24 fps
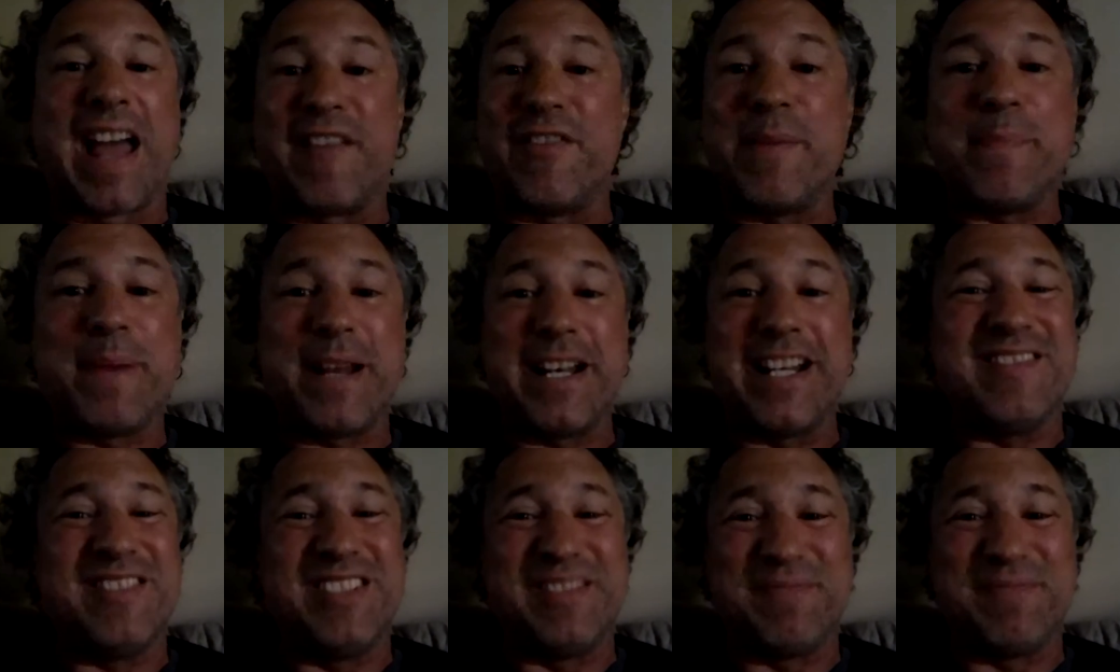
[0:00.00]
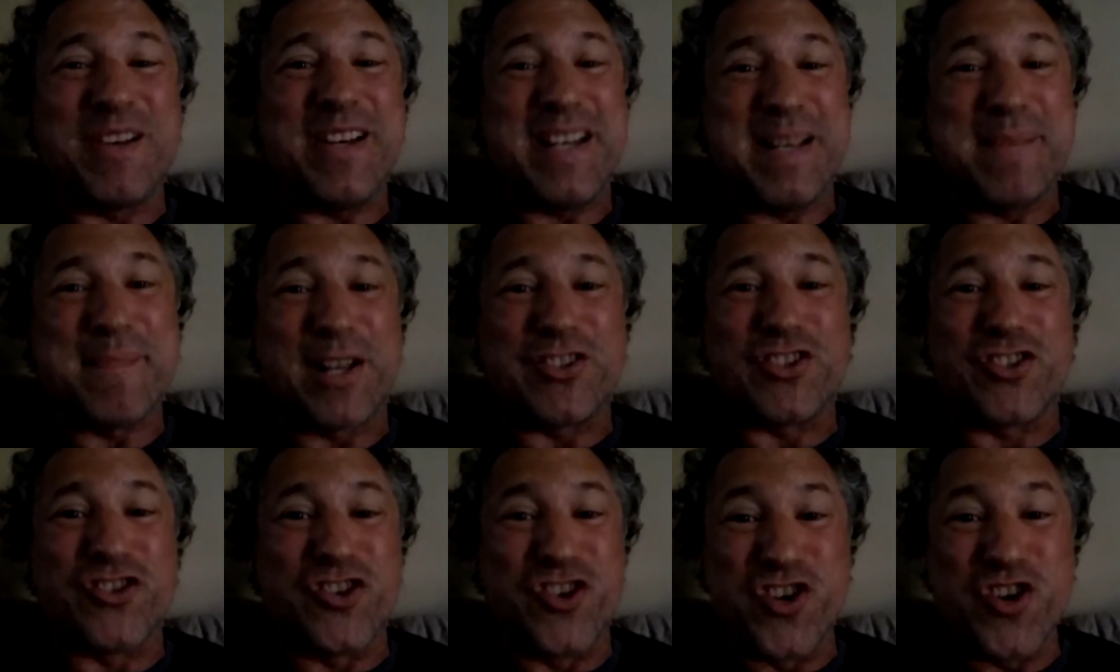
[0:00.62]
Everybody pretty
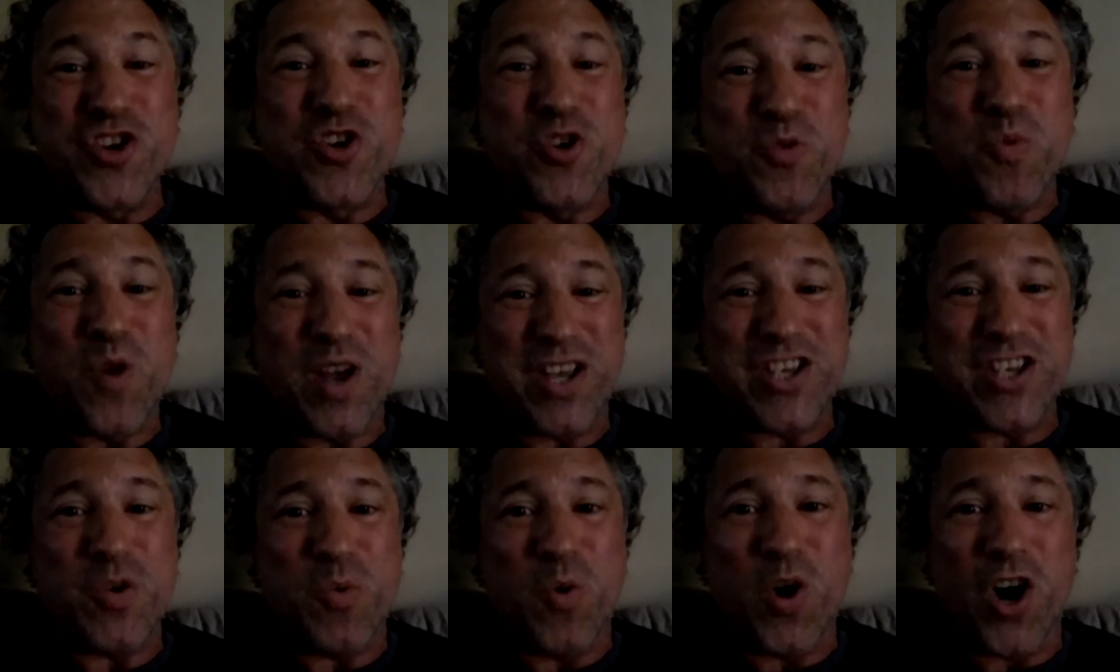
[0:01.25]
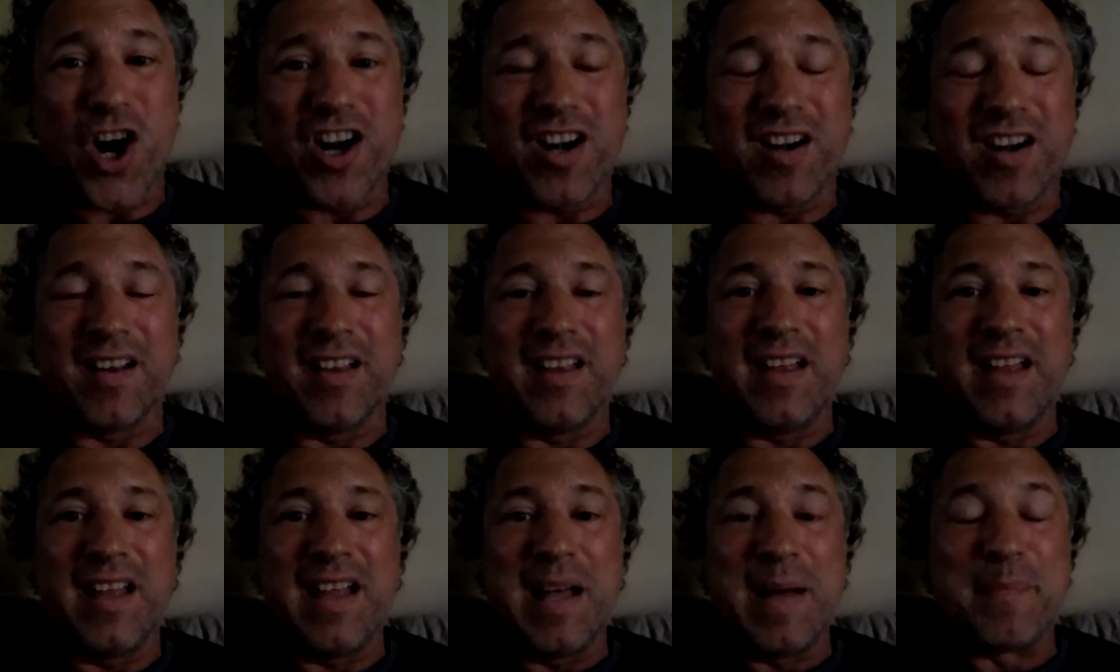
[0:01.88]
much knew what you were,
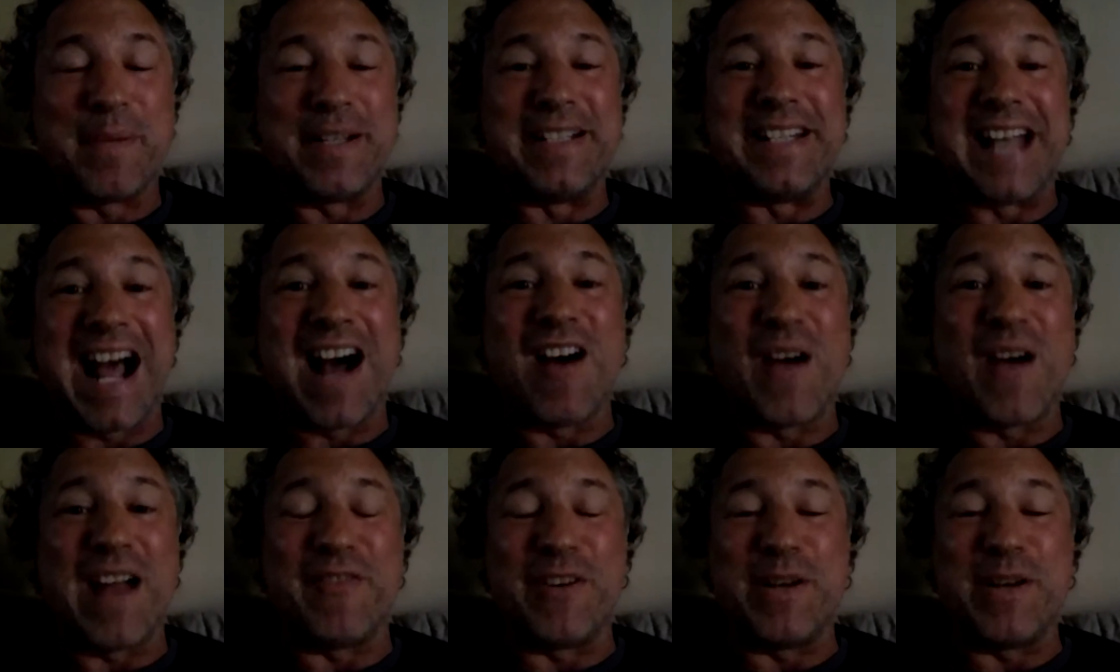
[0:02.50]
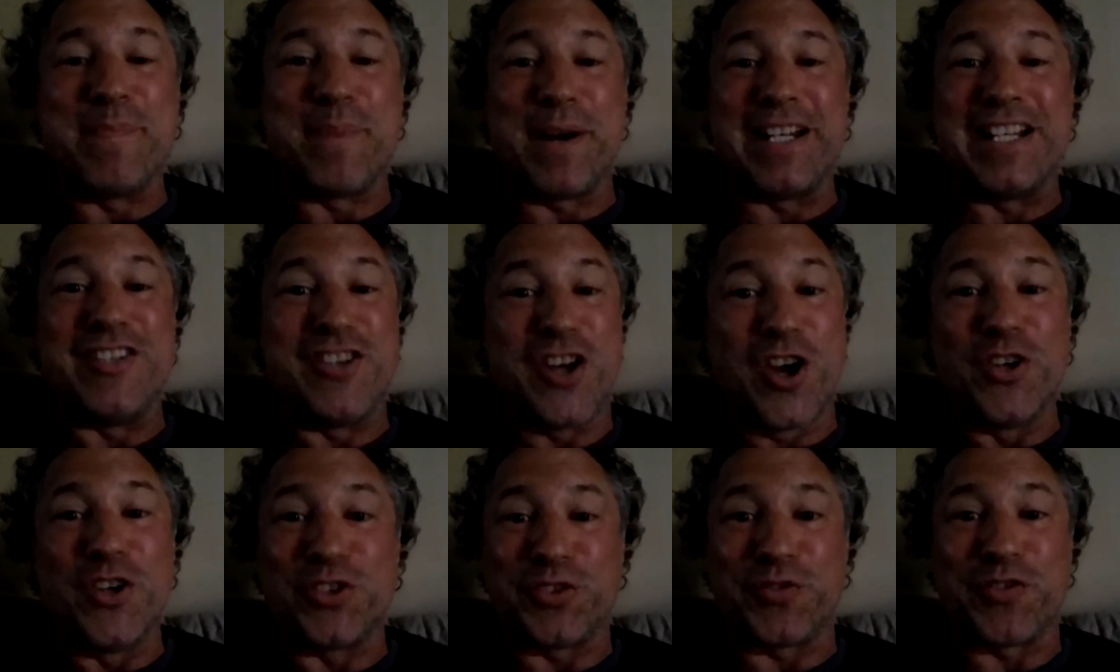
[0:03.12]
but now everybody
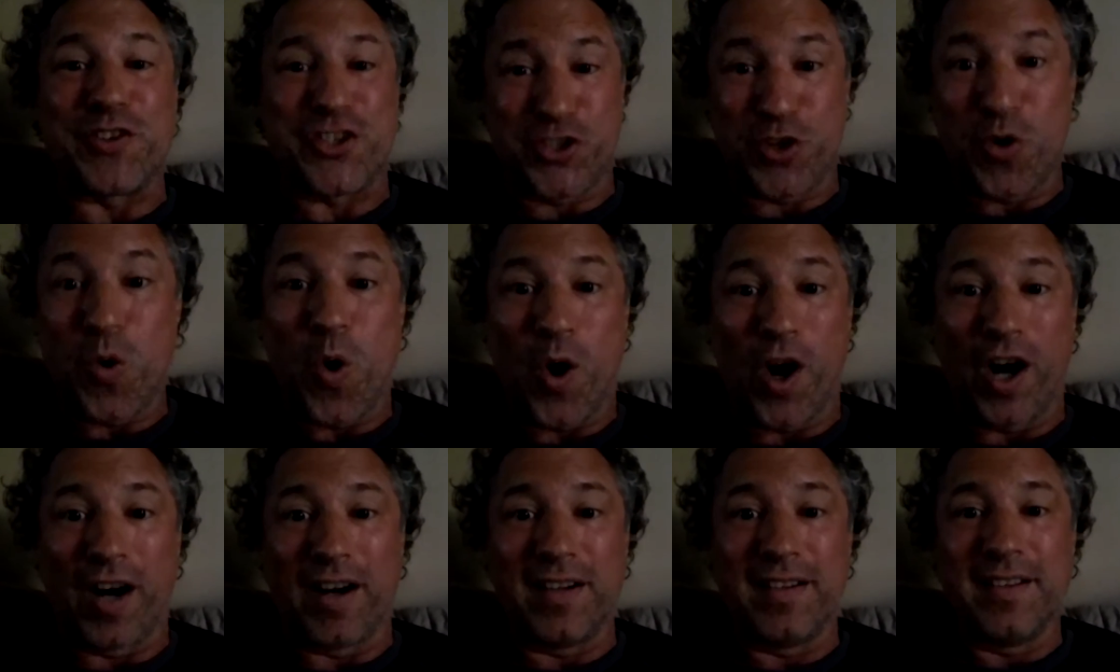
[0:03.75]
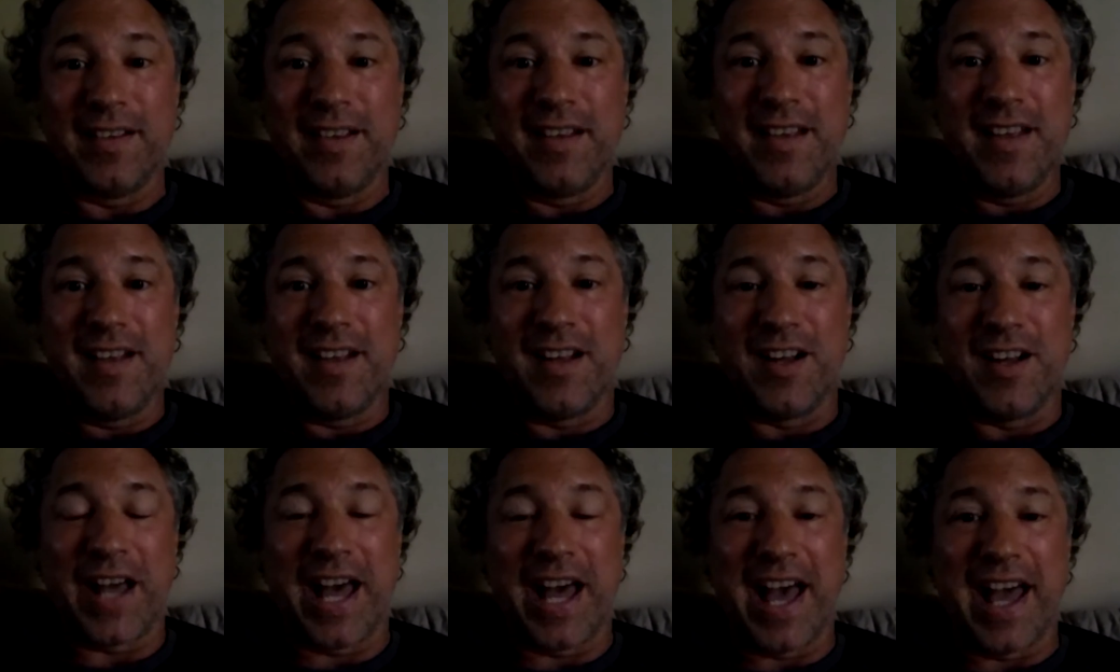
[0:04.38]
knows for sure,
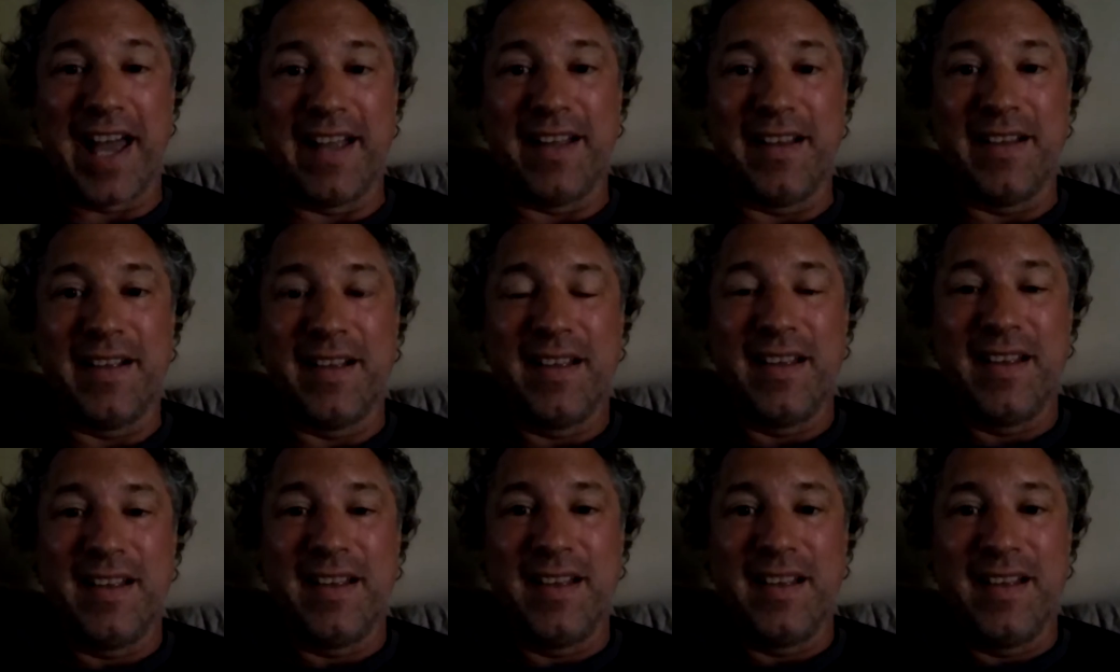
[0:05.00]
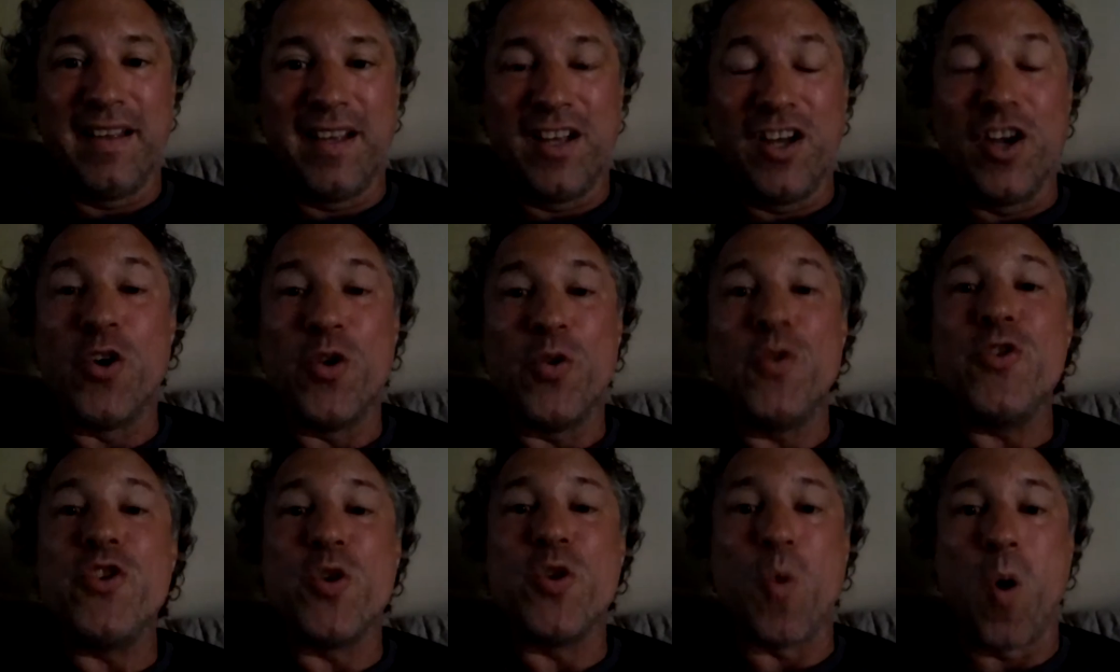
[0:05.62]
okay,
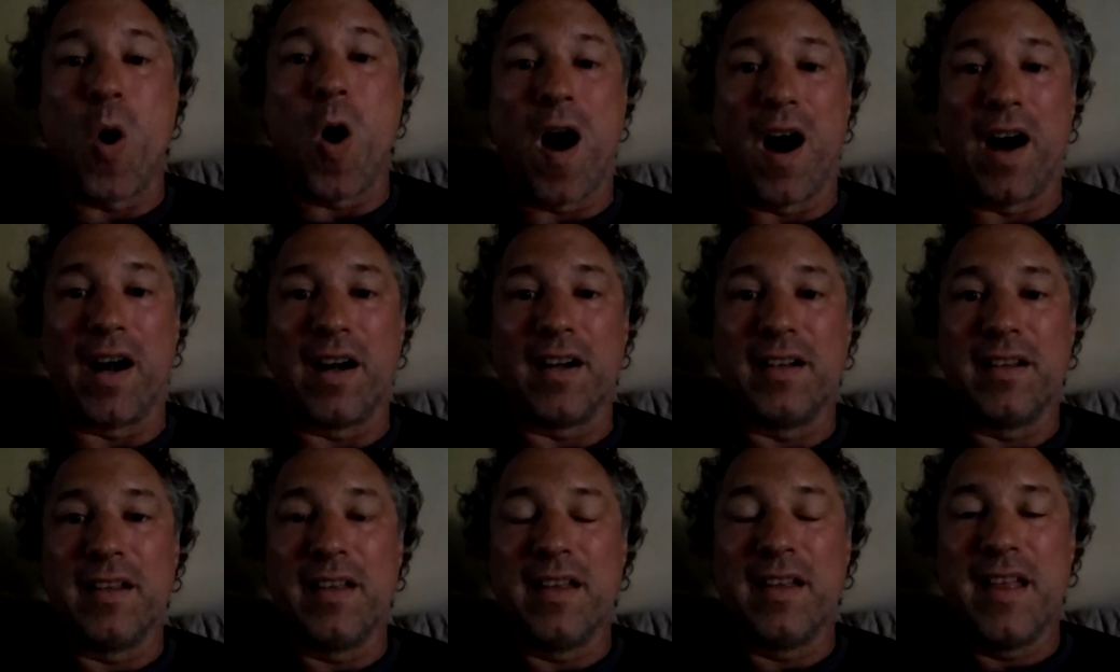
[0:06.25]
who you are.